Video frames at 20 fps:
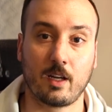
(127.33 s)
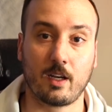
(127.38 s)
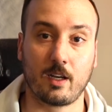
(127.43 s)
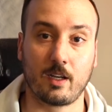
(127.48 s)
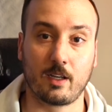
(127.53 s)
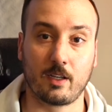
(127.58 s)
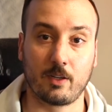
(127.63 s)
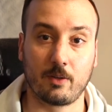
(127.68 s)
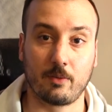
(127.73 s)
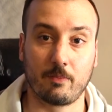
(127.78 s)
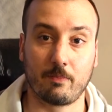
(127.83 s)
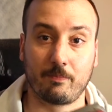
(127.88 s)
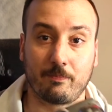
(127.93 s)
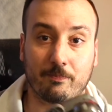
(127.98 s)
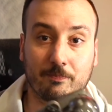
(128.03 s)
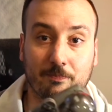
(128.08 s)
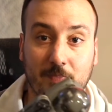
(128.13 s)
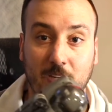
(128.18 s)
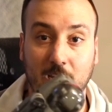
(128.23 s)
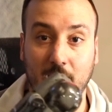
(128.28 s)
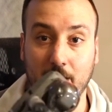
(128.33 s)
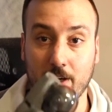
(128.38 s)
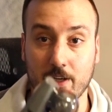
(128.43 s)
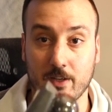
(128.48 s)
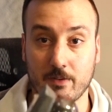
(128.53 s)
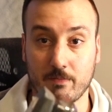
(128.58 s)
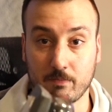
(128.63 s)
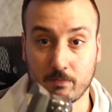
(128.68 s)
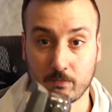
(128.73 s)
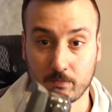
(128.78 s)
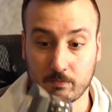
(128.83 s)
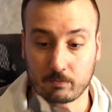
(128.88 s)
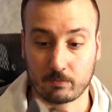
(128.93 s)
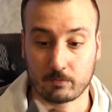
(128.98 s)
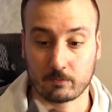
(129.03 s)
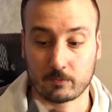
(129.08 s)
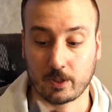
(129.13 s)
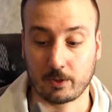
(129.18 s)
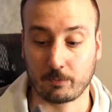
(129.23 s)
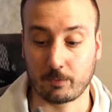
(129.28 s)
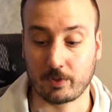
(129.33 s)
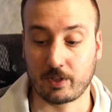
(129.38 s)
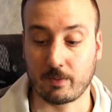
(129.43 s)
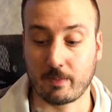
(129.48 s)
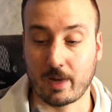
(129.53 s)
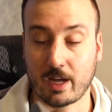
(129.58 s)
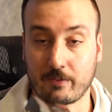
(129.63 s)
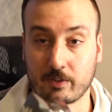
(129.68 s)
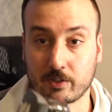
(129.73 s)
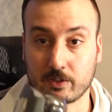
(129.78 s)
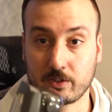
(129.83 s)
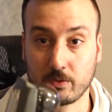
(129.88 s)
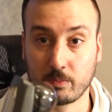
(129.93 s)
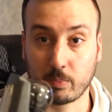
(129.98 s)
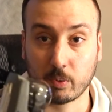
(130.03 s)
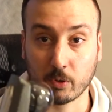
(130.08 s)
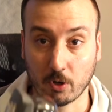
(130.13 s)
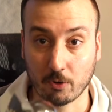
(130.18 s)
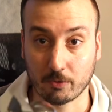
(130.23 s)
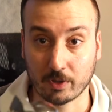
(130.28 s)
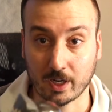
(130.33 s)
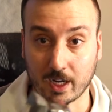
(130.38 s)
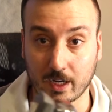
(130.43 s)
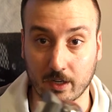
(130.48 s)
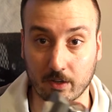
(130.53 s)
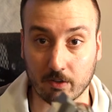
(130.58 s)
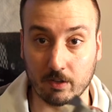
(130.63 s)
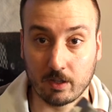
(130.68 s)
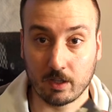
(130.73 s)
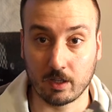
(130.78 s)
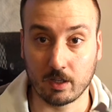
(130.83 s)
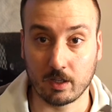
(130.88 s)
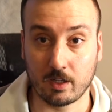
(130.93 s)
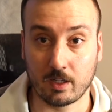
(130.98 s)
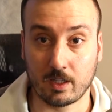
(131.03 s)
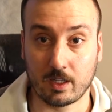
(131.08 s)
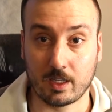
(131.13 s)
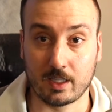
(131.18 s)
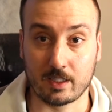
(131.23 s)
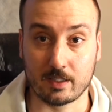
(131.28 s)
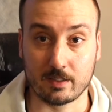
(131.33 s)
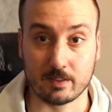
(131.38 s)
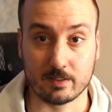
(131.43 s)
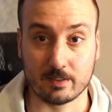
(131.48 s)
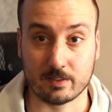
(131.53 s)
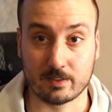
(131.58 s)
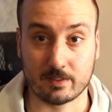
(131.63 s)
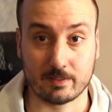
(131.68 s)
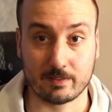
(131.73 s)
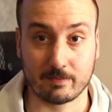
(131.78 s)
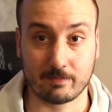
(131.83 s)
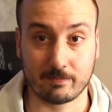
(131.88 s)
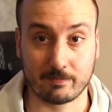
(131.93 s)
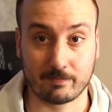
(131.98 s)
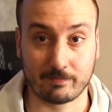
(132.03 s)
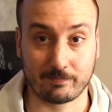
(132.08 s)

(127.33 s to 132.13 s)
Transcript: I run with the Mavic 2 Pro now. It is